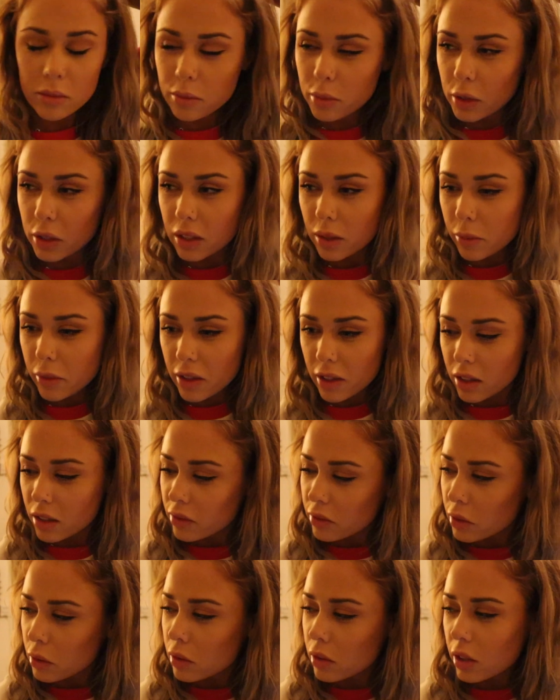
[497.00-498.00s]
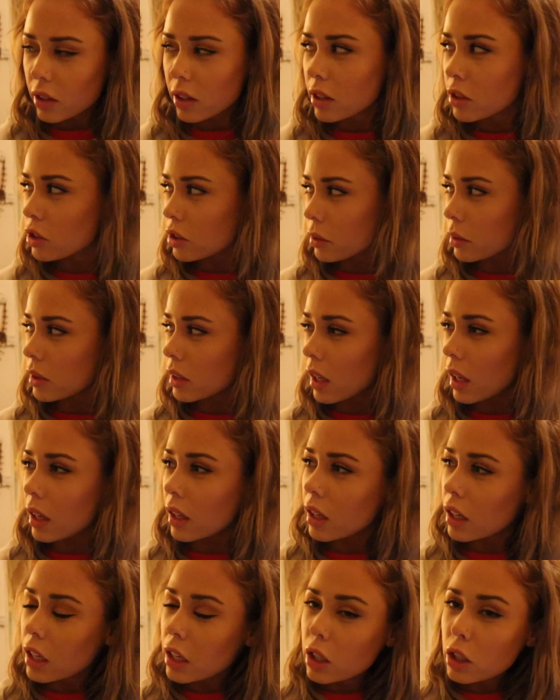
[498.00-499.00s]
put some in the diffuser, and she was like,
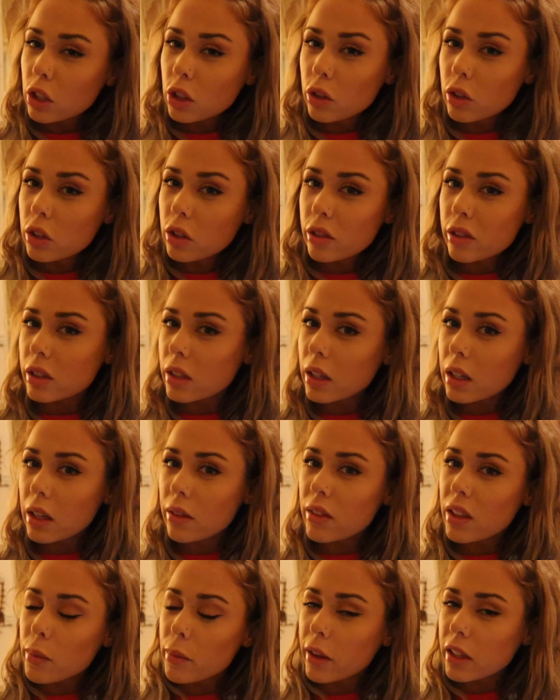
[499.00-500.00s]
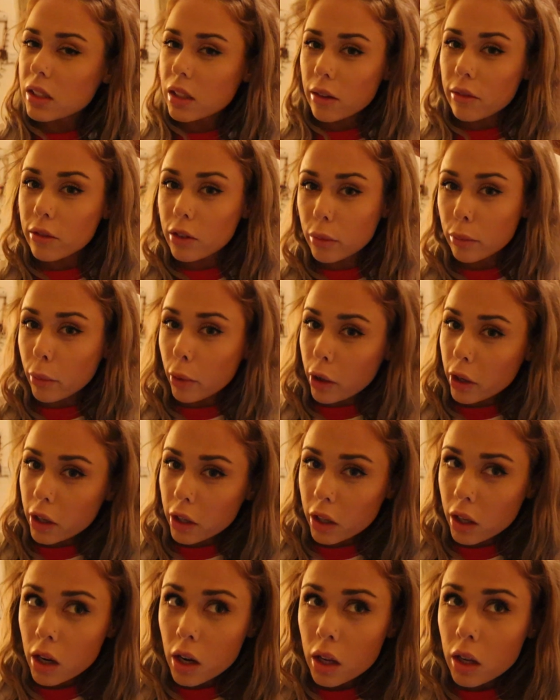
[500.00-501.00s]
you can use any of them except for
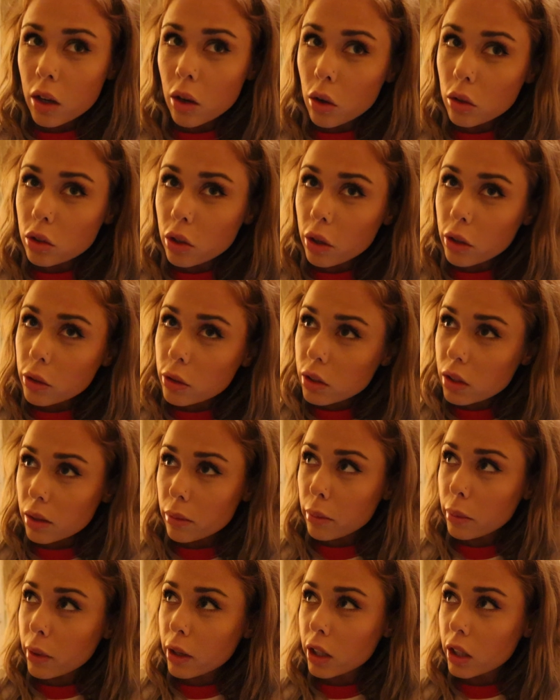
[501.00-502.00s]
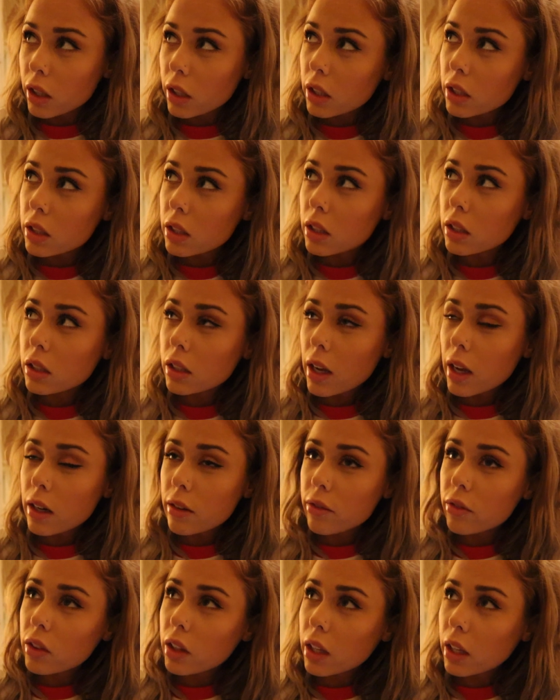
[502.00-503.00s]
myrrh. Don't use the myrrh because it's kind
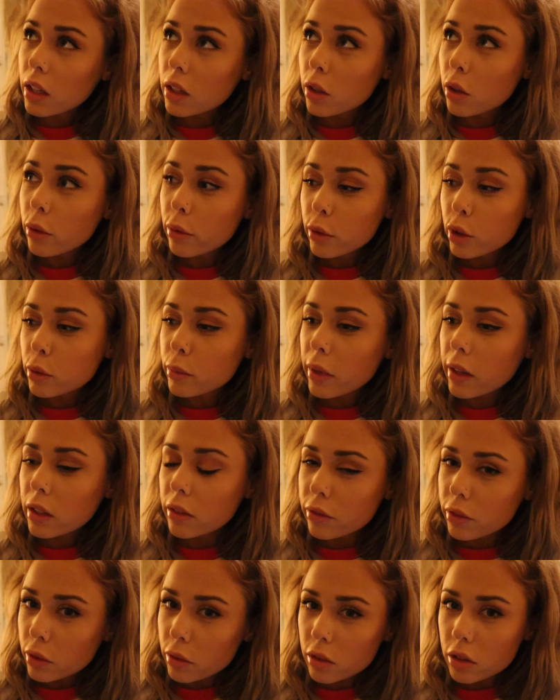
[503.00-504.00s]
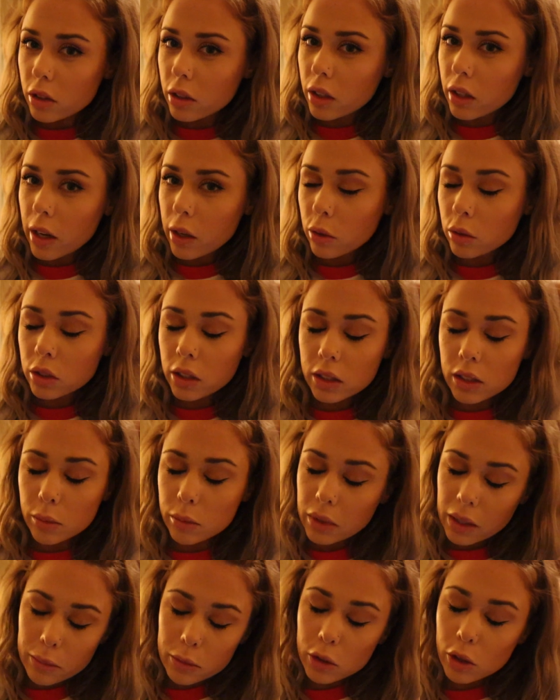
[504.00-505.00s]
of thick and it'll ruin my diffuser, and I only
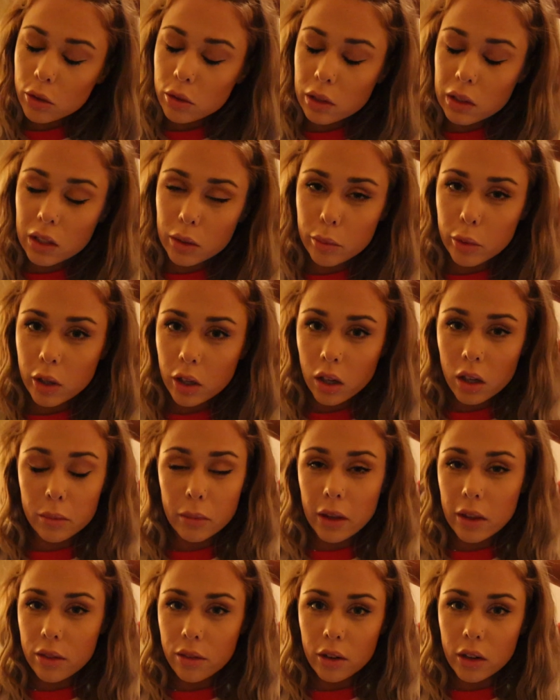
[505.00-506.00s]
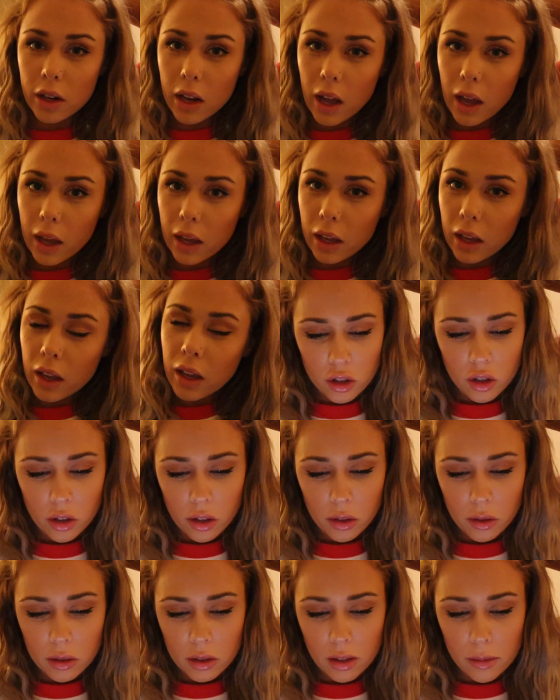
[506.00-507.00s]
sometimes use it to put it on my third eye. Just
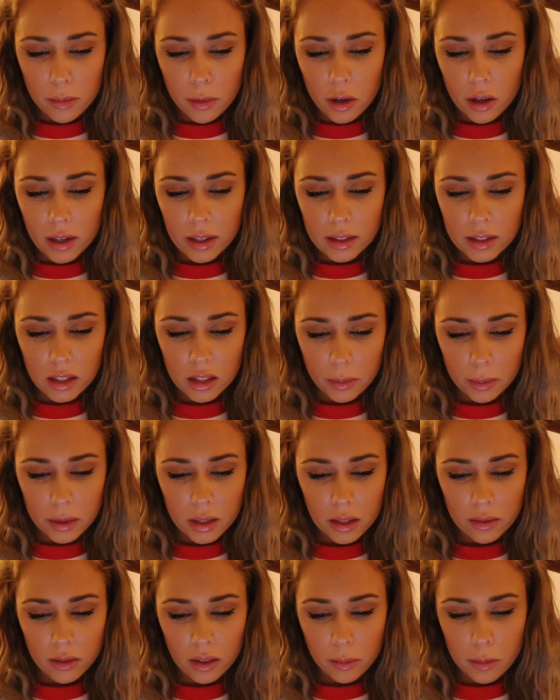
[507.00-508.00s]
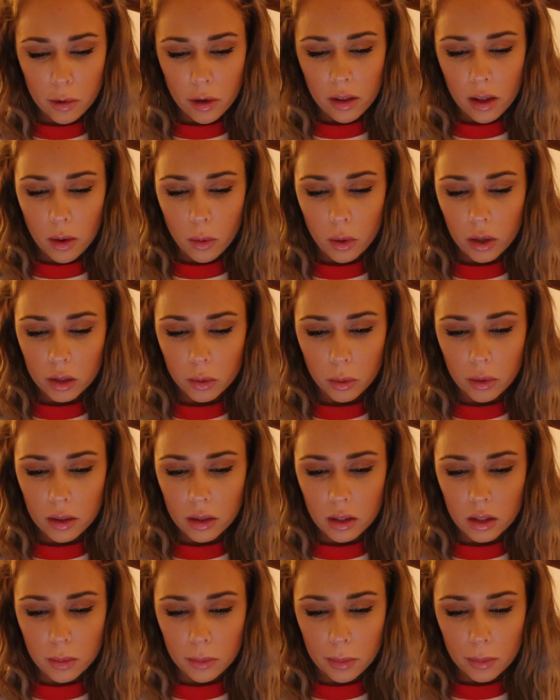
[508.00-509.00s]
don't use the myrrh. It's a specific myrrh that works with
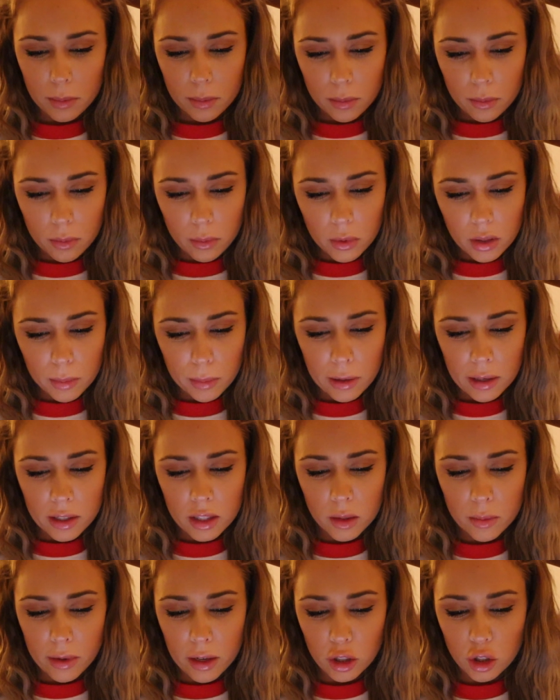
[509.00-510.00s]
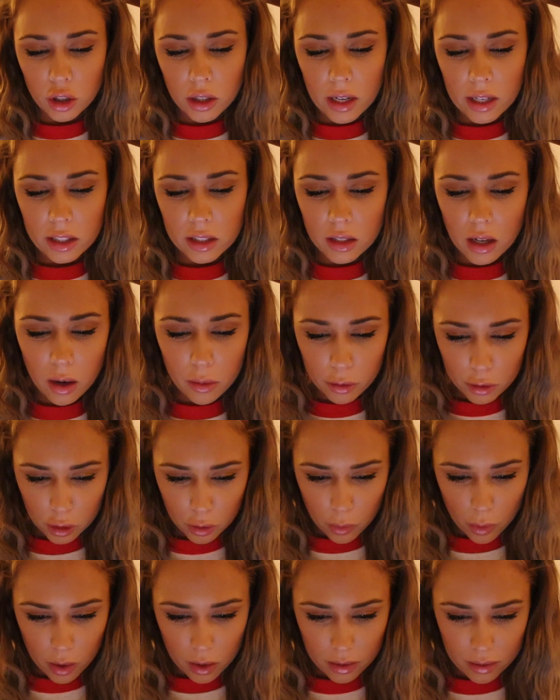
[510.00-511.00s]
the spirit dimension, and it's not what
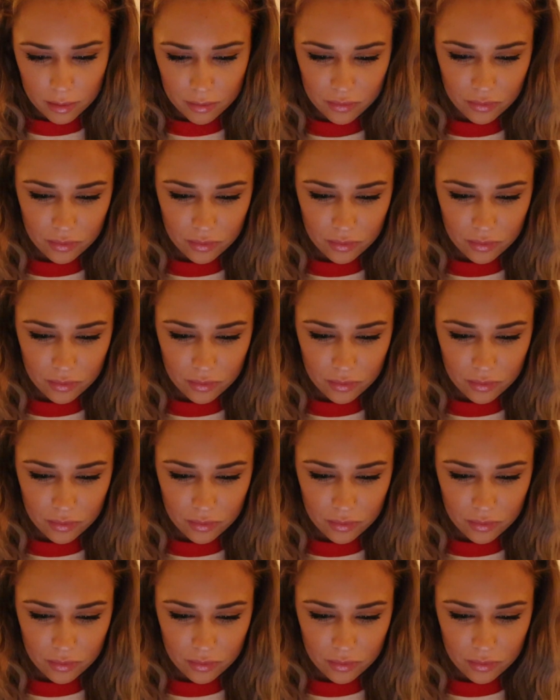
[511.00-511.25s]
you want.